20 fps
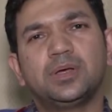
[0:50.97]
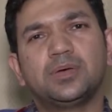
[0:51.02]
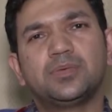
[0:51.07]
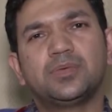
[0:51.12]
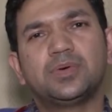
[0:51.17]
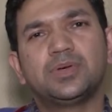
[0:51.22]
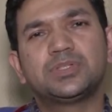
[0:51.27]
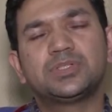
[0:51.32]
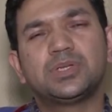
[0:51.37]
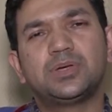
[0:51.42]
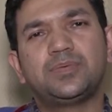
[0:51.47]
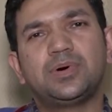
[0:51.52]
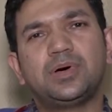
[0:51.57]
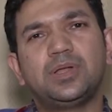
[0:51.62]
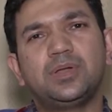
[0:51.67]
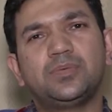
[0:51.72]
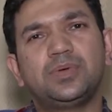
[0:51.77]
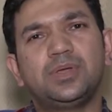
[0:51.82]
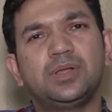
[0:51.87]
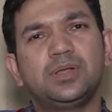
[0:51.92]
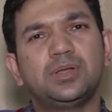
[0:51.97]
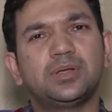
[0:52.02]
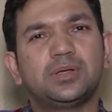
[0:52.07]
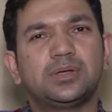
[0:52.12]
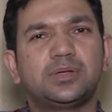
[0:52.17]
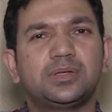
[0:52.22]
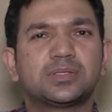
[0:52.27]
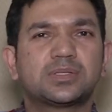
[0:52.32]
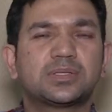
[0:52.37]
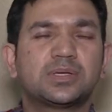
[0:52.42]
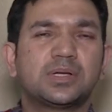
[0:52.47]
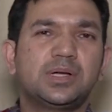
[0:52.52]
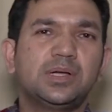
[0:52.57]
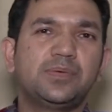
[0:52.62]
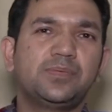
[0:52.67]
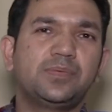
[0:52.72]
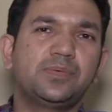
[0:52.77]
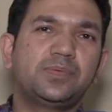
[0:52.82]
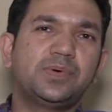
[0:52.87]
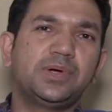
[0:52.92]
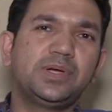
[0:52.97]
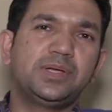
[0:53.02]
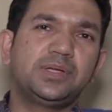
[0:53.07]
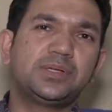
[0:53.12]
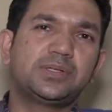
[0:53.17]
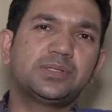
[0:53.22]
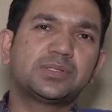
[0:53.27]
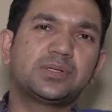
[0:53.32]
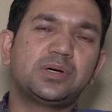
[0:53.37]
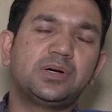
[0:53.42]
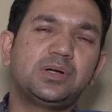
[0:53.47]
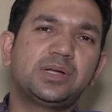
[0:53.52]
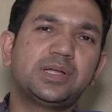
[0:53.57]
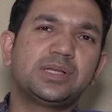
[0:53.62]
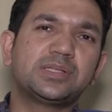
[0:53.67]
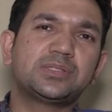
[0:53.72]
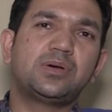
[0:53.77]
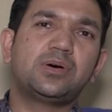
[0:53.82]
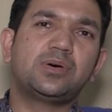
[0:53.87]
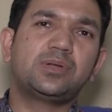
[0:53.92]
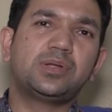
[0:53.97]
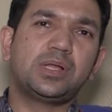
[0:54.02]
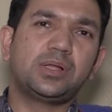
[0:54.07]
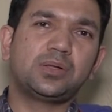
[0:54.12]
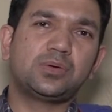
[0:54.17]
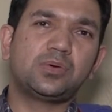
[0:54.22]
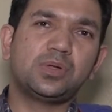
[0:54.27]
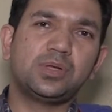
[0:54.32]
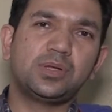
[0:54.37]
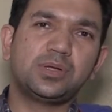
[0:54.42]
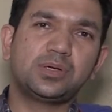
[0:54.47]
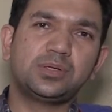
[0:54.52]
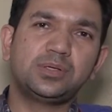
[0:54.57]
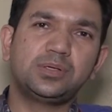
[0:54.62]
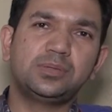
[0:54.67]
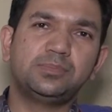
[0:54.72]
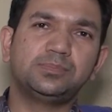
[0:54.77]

First of all, we'll describe why it is called as non-alcoholic.